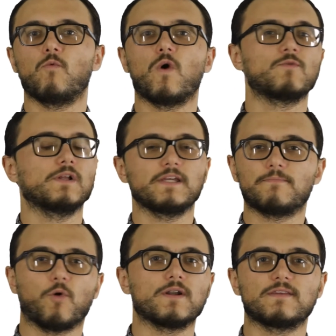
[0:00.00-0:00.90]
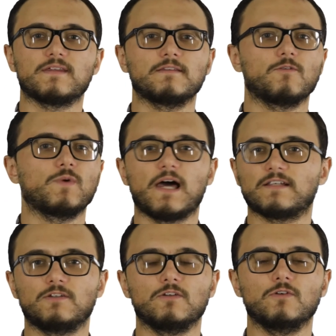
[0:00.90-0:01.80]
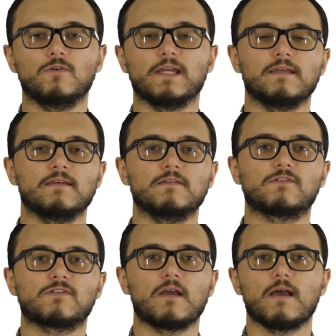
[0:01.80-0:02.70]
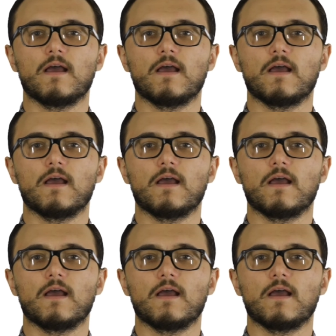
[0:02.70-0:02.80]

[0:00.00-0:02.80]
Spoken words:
one really important thing that we like to do is